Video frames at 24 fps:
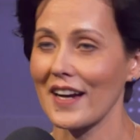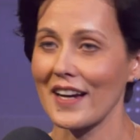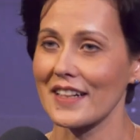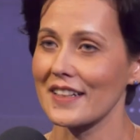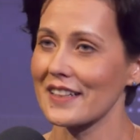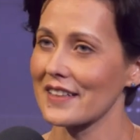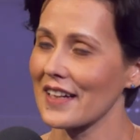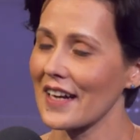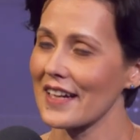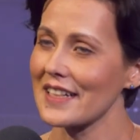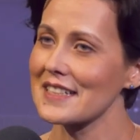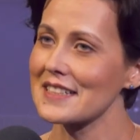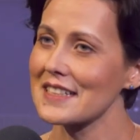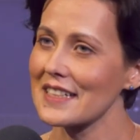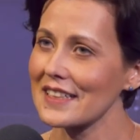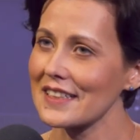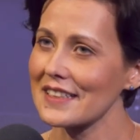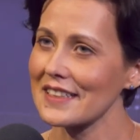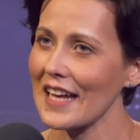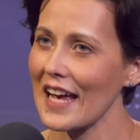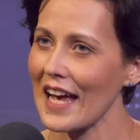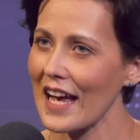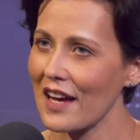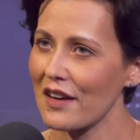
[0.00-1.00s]
I
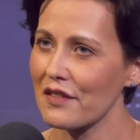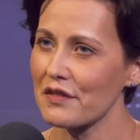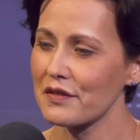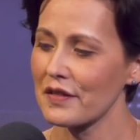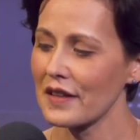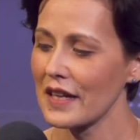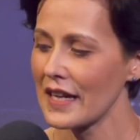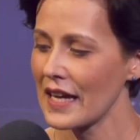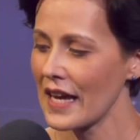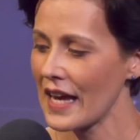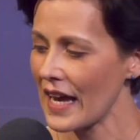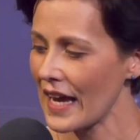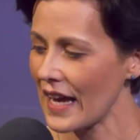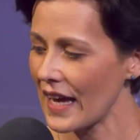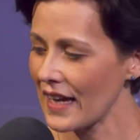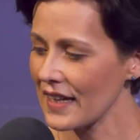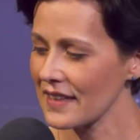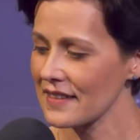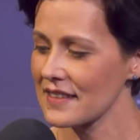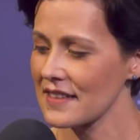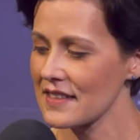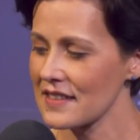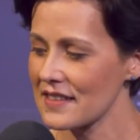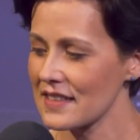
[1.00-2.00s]
didn't have
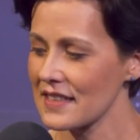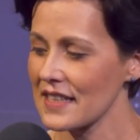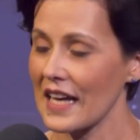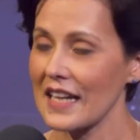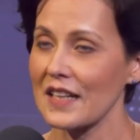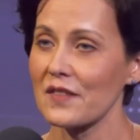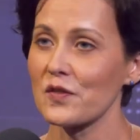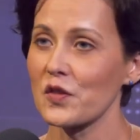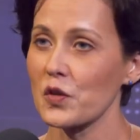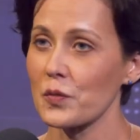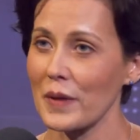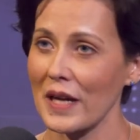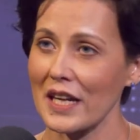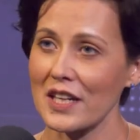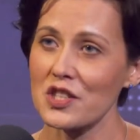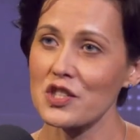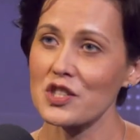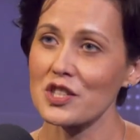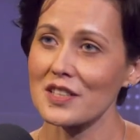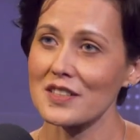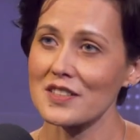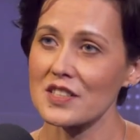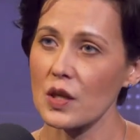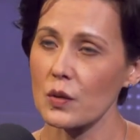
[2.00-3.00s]
access to that
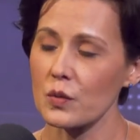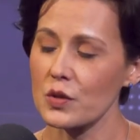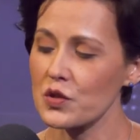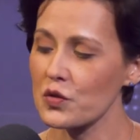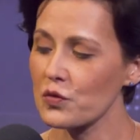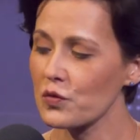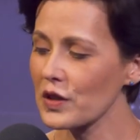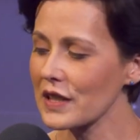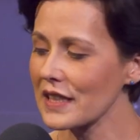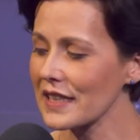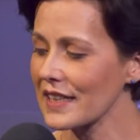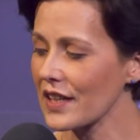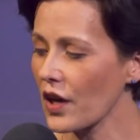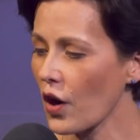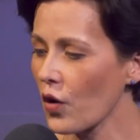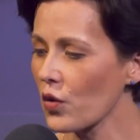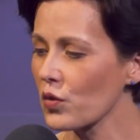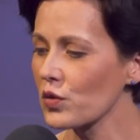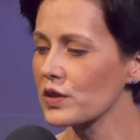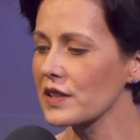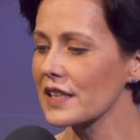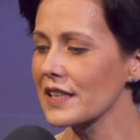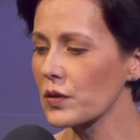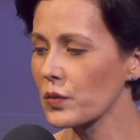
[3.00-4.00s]
information. So it was really
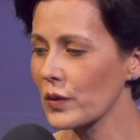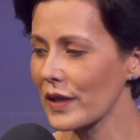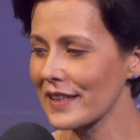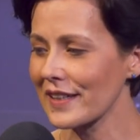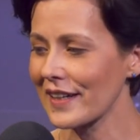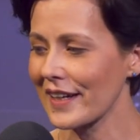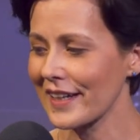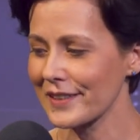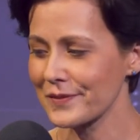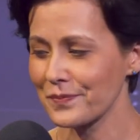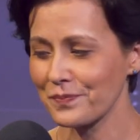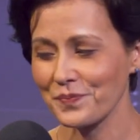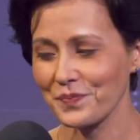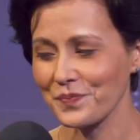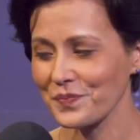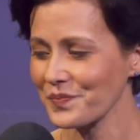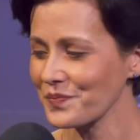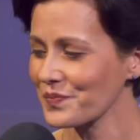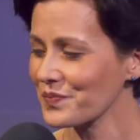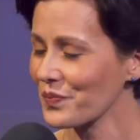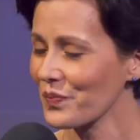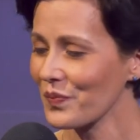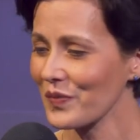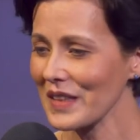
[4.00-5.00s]
only when I
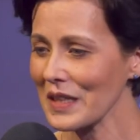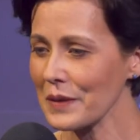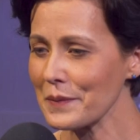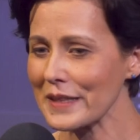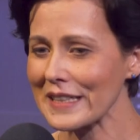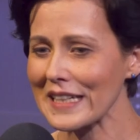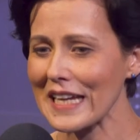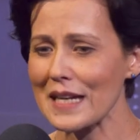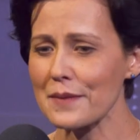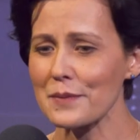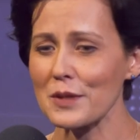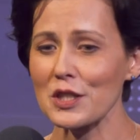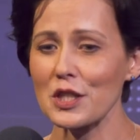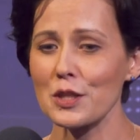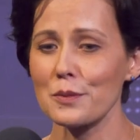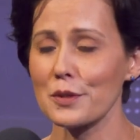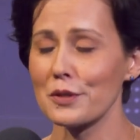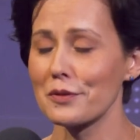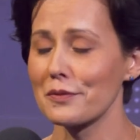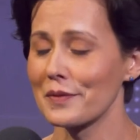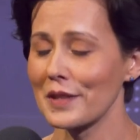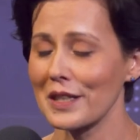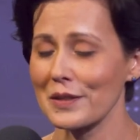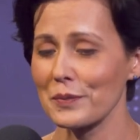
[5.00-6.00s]
became
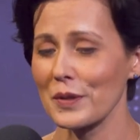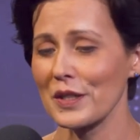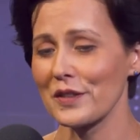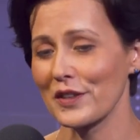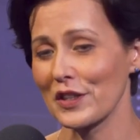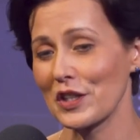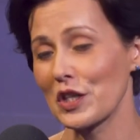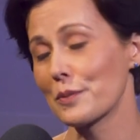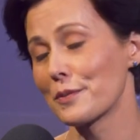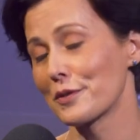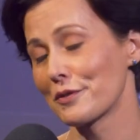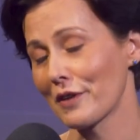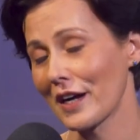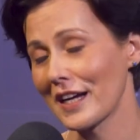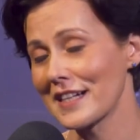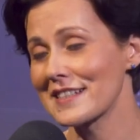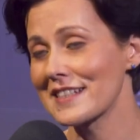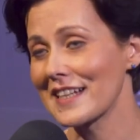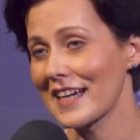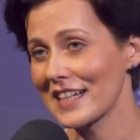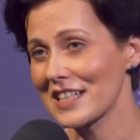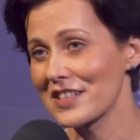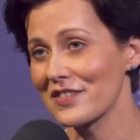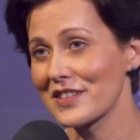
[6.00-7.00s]
a bit of a human
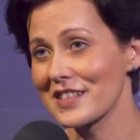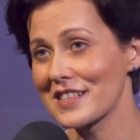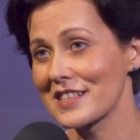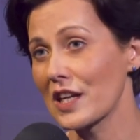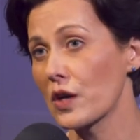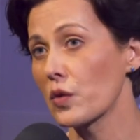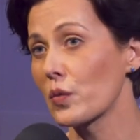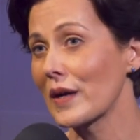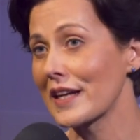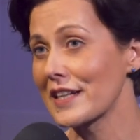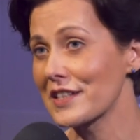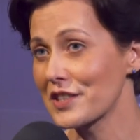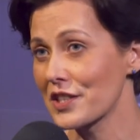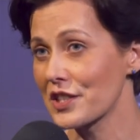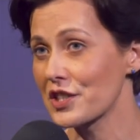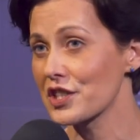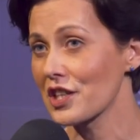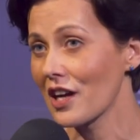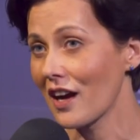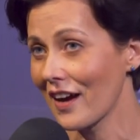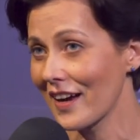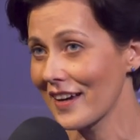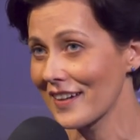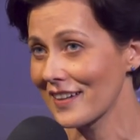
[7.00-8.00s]
rights activist, and I went to
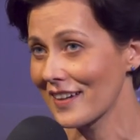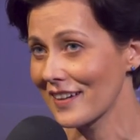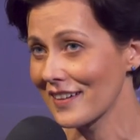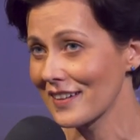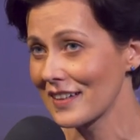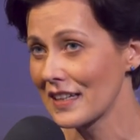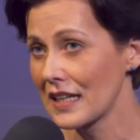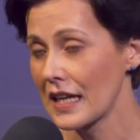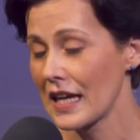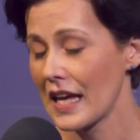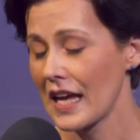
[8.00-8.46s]
China